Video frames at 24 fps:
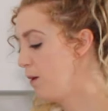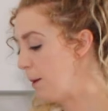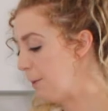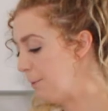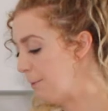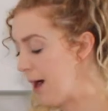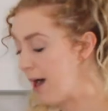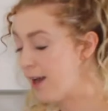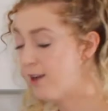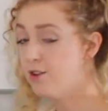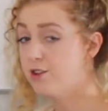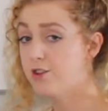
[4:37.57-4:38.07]

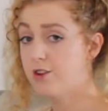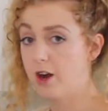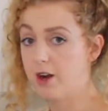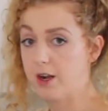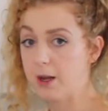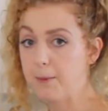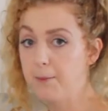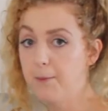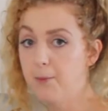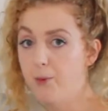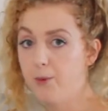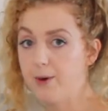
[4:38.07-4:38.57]
My
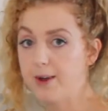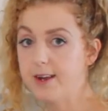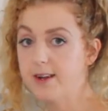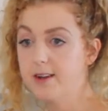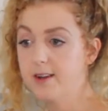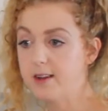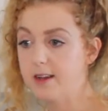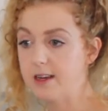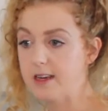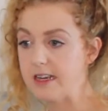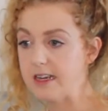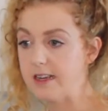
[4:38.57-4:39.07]
starting point
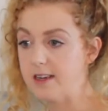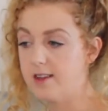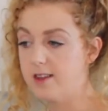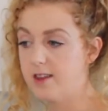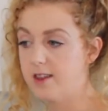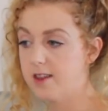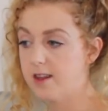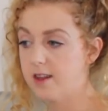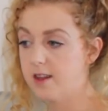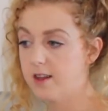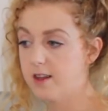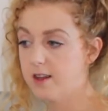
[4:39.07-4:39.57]

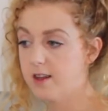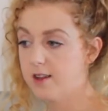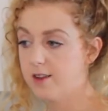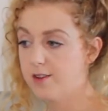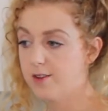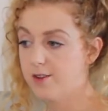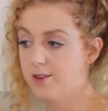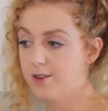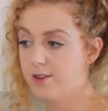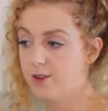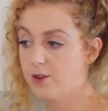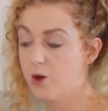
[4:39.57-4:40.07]
is
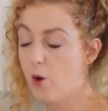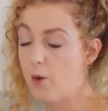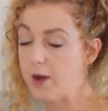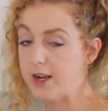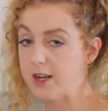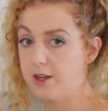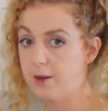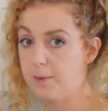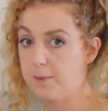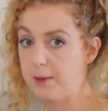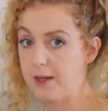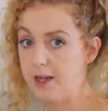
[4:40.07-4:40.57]

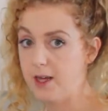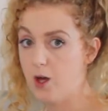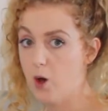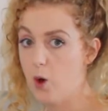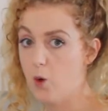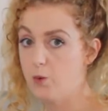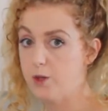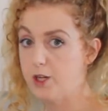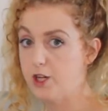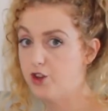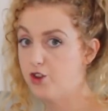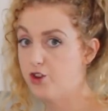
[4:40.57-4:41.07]
going to be
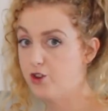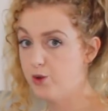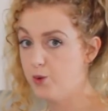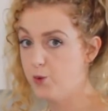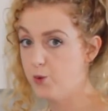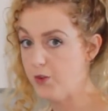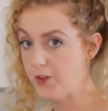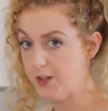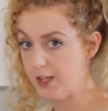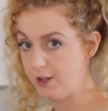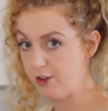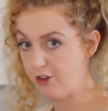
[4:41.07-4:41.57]
only two
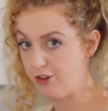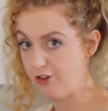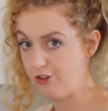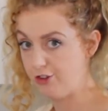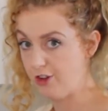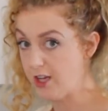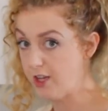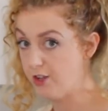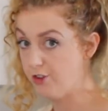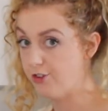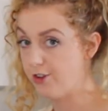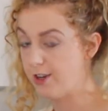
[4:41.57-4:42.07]
things
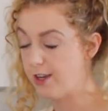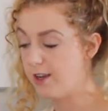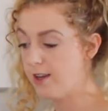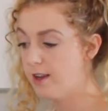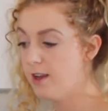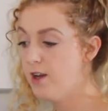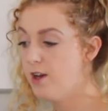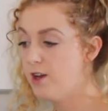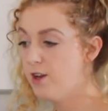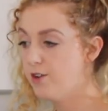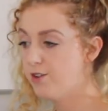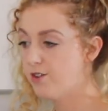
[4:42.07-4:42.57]
changing.
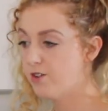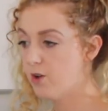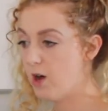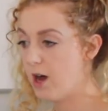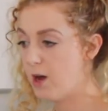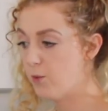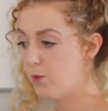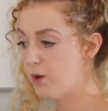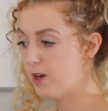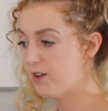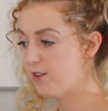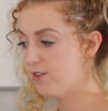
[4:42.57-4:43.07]
So
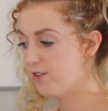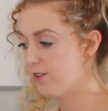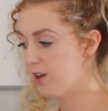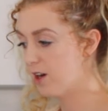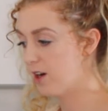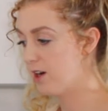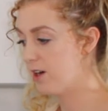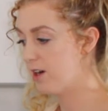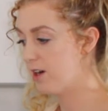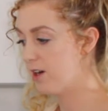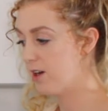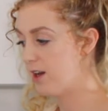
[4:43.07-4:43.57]
I wouldn't
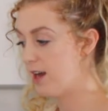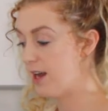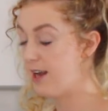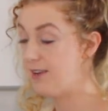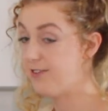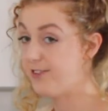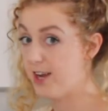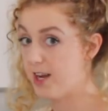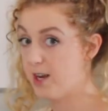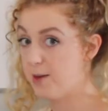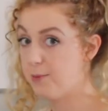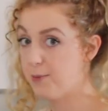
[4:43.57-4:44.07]
start, and I've
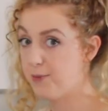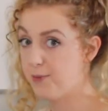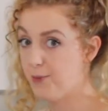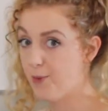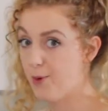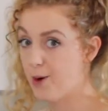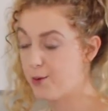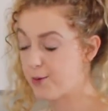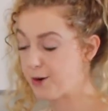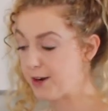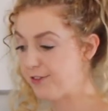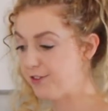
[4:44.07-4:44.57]
done it
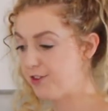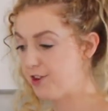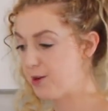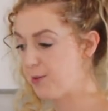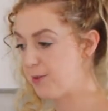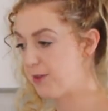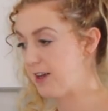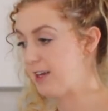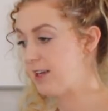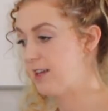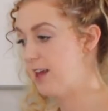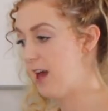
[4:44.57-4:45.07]
before, where I started with
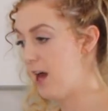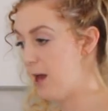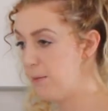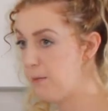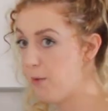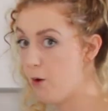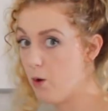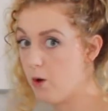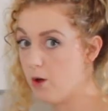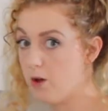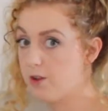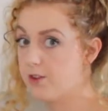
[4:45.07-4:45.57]
like 10
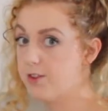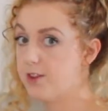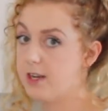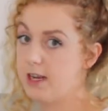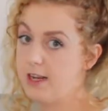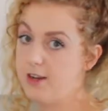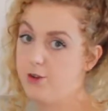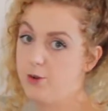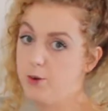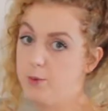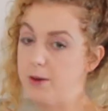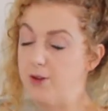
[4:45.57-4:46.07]
bowls and I
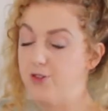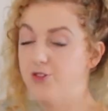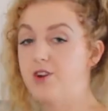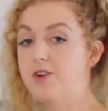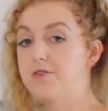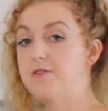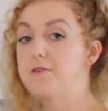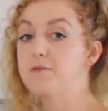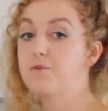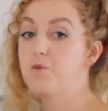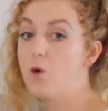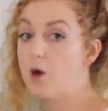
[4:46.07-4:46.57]
do a bunch of
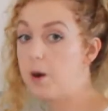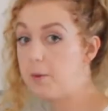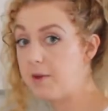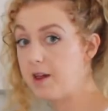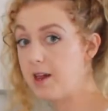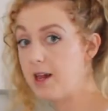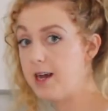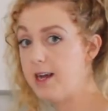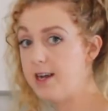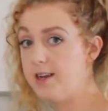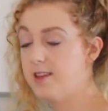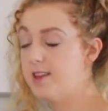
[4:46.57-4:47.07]
different
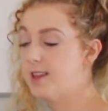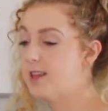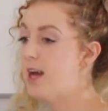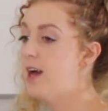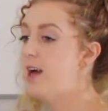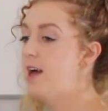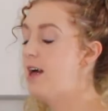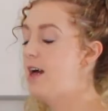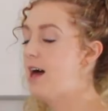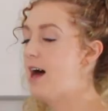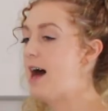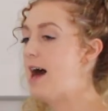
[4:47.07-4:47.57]
formulas,
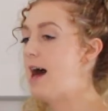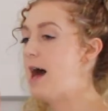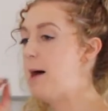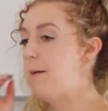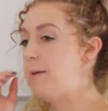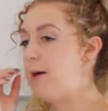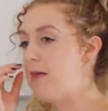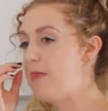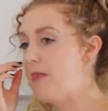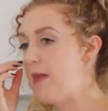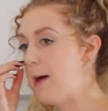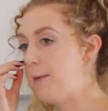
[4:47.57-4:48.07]

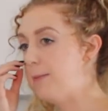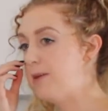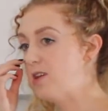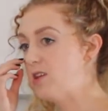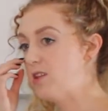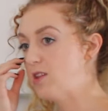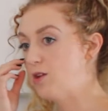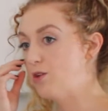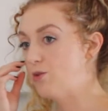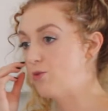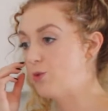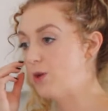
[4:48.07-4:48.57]
and that makes
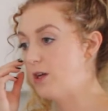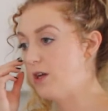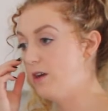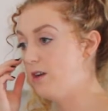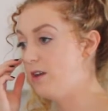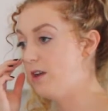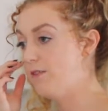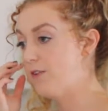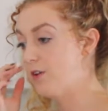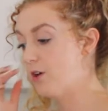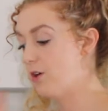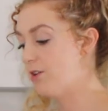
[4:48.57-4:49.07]
it really
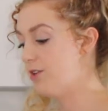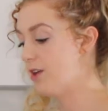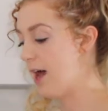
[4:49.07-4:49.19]
difficult.